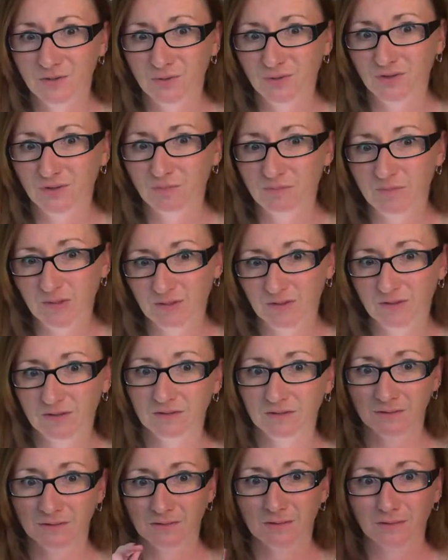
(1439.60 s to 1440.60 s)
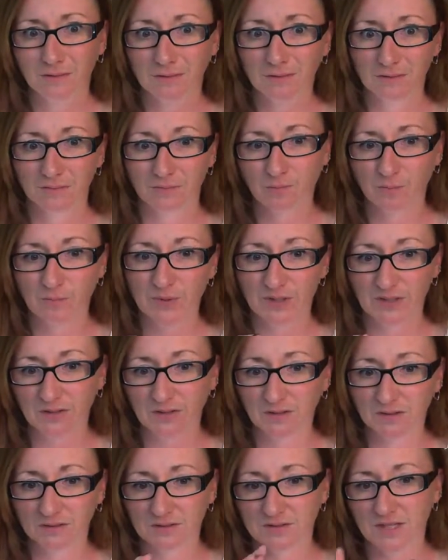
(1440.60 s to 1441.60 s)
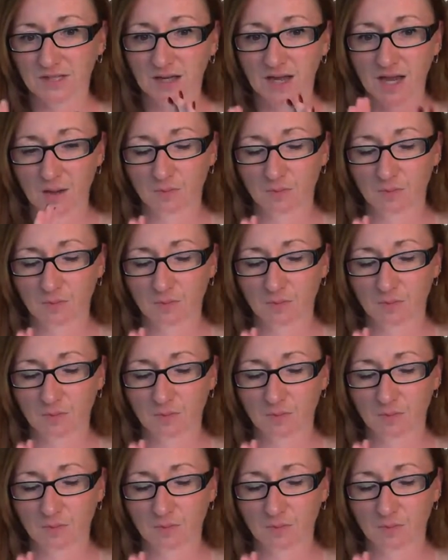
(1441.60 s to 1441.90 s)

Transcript: So you can build